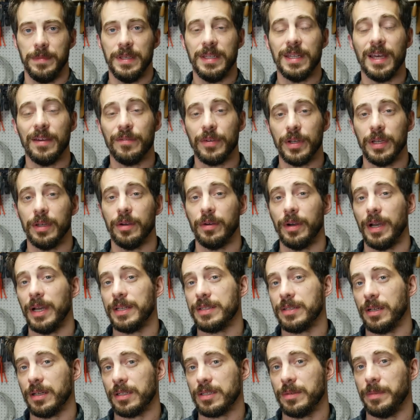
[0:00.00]
In that video, I
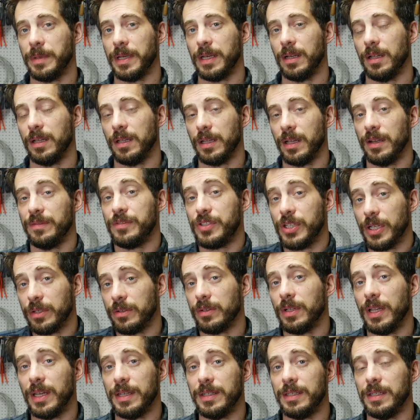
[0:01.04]
talked about a lot of
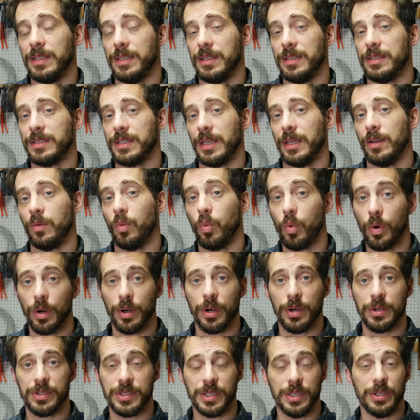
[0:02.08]
general ideas and
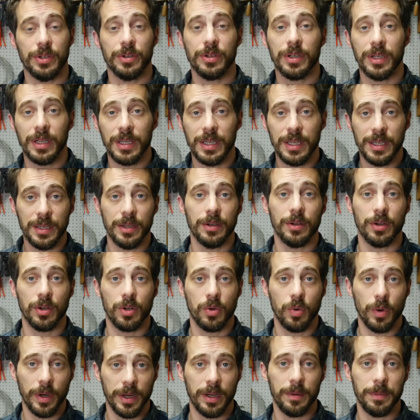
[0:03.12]
words that you're going to hear
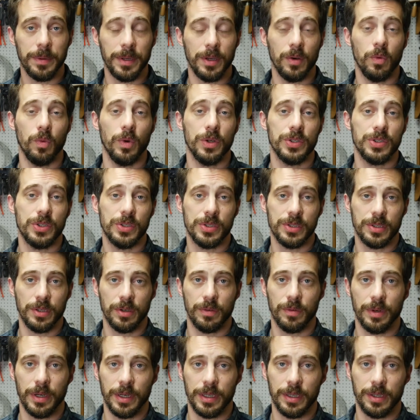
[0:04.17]
quite a bit once you start
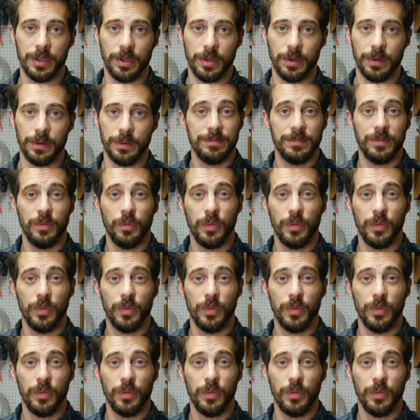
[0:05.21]
writing code.